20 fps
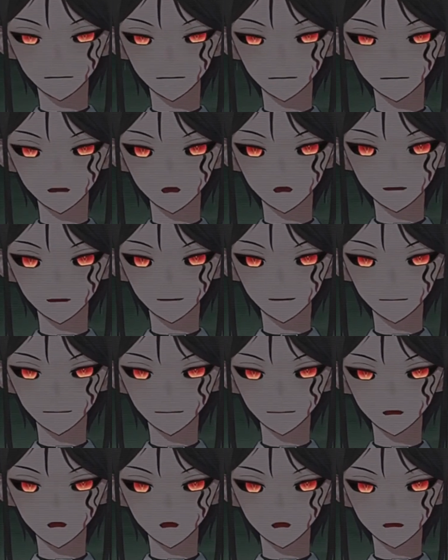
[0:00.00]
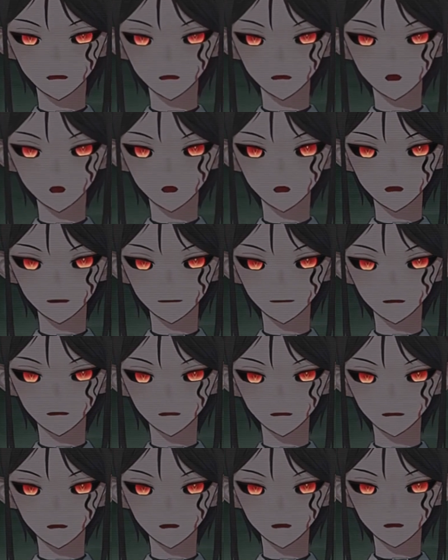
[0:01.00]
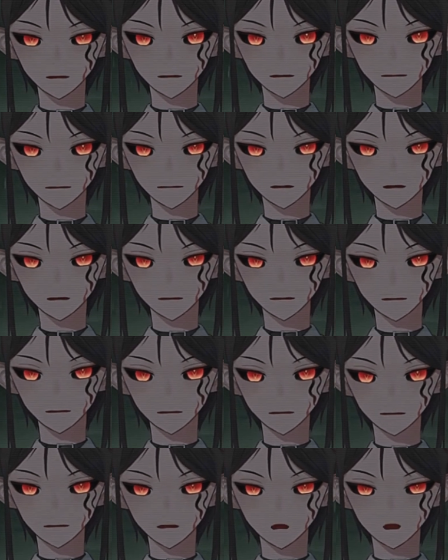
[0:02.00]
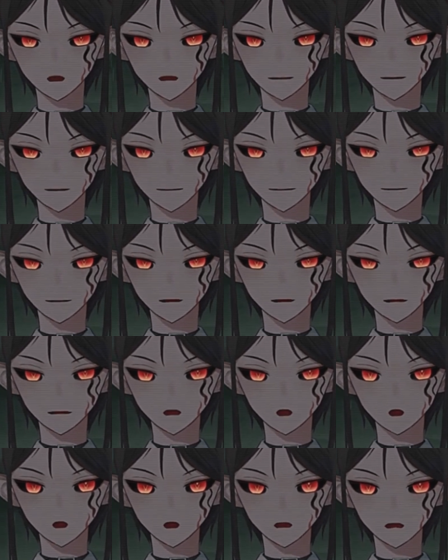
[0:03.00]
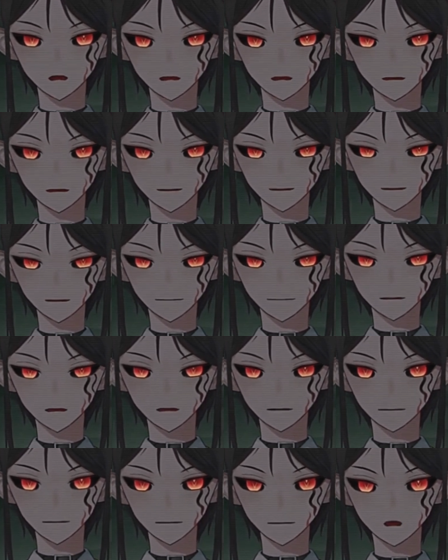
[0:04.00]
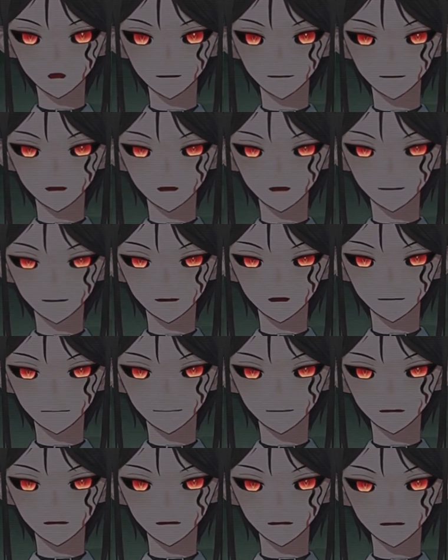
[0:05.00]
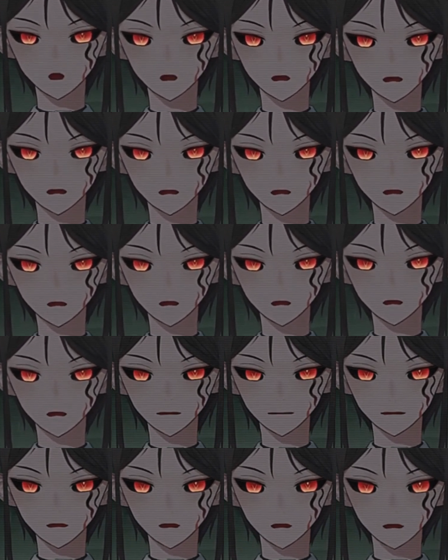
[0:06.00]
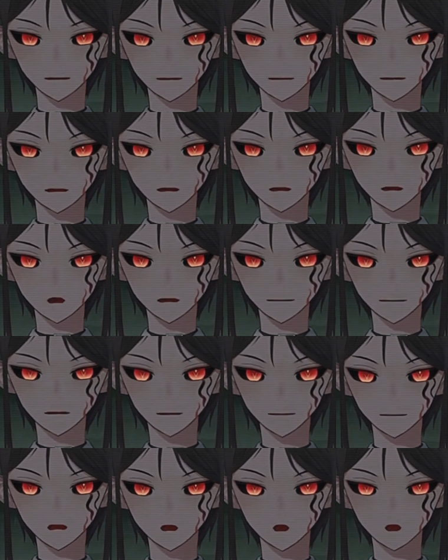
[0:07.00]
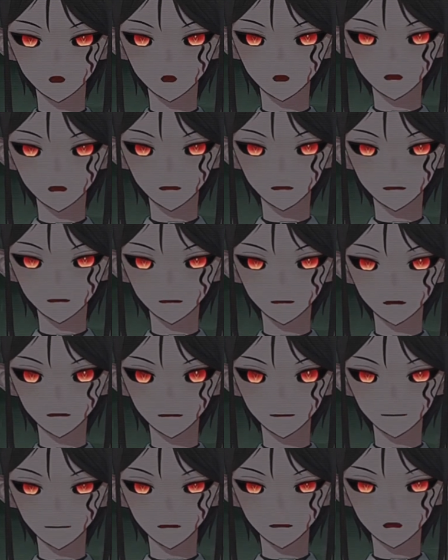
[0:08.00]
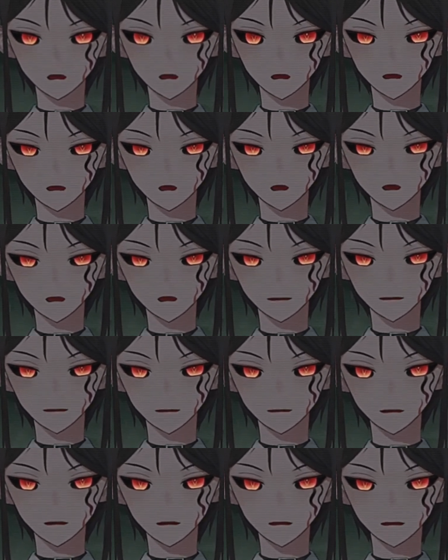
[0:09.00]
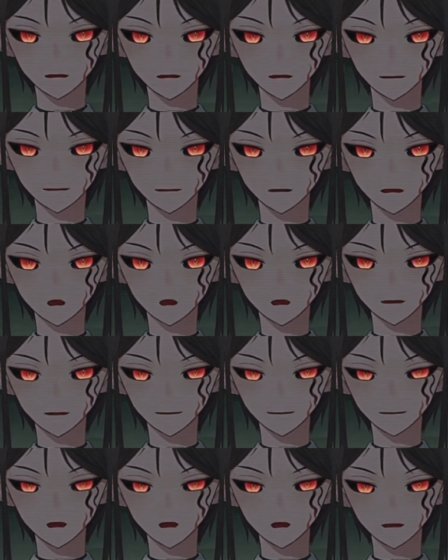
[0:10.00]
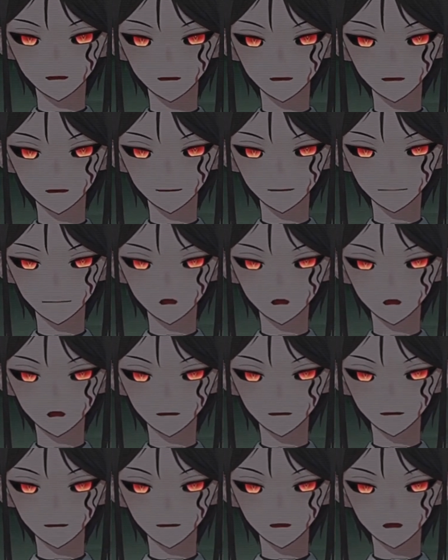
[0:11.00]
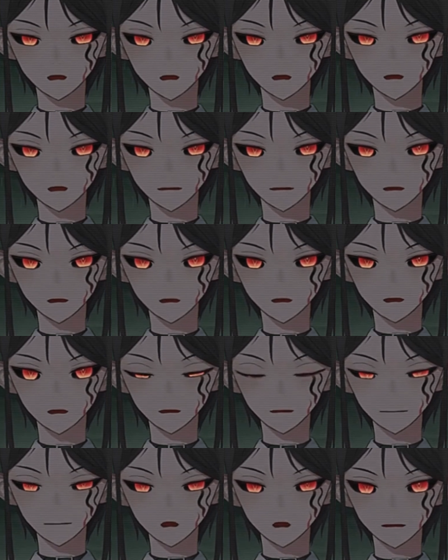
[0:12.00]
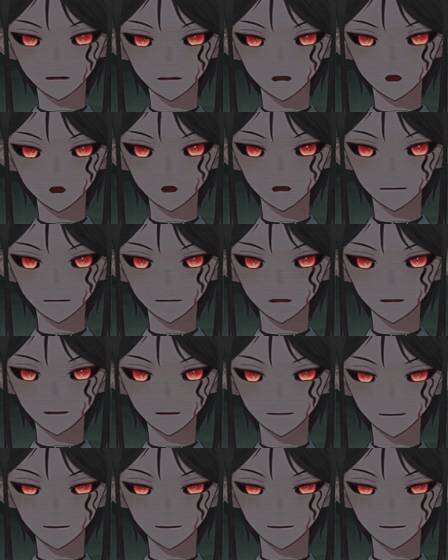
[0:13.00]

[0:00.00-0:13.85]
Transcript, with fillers: Explaining away the dream lasted longer simply because I slept more than the night before. It was the weekend, so I decided to spend the day cleaning up my apartment